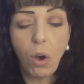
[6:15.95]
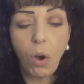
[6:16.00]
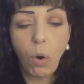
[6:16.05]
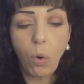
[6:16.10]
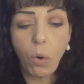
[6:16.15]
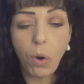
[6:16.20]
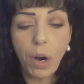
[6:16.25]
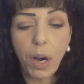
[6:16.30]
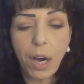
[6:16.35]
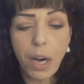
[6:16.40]

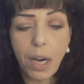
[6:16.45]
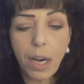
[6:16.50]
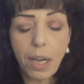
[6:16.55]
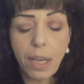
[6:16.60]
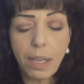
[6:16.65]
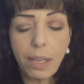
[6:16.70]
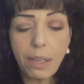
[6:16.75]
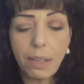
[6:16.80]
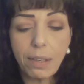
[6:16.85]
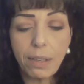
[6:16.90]
or
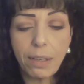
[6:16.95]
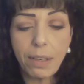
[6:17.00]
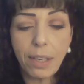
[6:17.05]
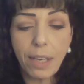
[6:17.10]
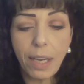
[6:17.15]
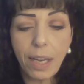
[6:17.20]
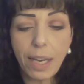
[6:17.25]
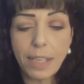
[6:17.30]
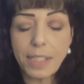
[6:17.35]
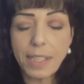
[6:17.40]

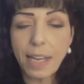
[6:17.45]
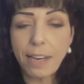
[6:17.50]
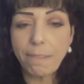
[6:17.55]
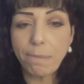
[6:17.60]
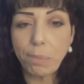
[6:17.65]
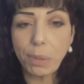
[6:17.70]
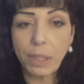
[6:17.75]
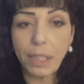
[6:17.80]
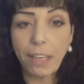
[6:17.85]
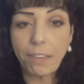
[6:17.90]
a set of
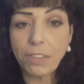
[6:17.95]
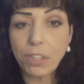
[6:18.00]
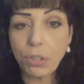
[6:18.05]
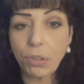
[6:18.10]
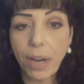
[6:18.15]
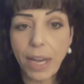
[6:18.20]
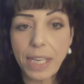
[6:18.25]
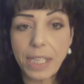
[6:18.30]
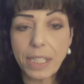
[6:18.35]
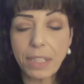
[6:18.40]
beliefs or
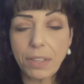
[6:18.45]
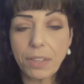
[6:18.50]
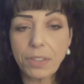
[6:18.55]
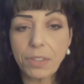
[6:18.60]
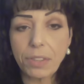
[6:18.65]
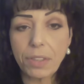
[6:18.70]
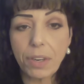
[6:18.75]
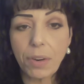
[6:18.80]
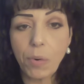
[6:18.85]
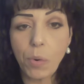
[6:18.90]
ideals
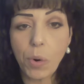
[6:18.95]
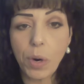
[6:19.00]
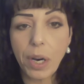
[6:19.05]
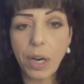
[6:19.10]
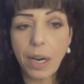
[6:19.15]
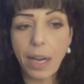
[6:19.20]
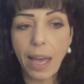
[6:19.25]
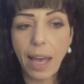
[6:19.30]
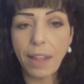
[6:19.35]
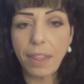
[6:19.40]

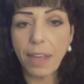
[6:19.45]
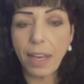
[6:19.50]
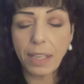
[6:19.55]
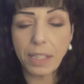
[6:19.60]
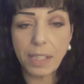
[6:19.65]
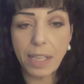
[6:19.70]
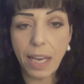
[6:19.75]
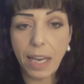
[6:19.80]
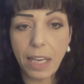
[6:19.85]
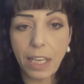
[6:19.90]
or ethics
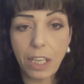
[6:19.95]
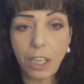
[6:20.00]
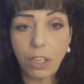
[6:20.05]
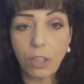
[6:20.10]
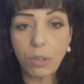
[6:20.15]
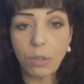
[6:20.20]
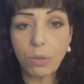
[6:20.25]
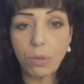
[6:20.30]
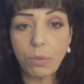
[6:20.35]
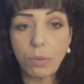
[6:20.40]
that
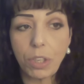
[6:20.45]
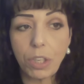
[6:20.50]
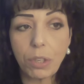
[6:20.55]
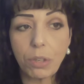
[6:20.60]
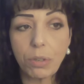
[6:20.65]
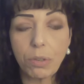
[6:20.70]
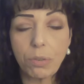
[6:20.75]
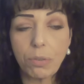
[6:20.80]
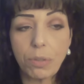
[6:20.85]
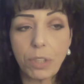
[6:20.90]

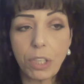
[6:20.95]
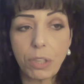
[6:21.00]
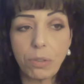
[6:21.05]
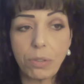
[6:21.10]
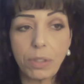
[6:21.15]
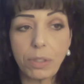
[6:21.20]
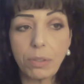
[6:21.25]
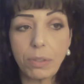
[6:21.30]
you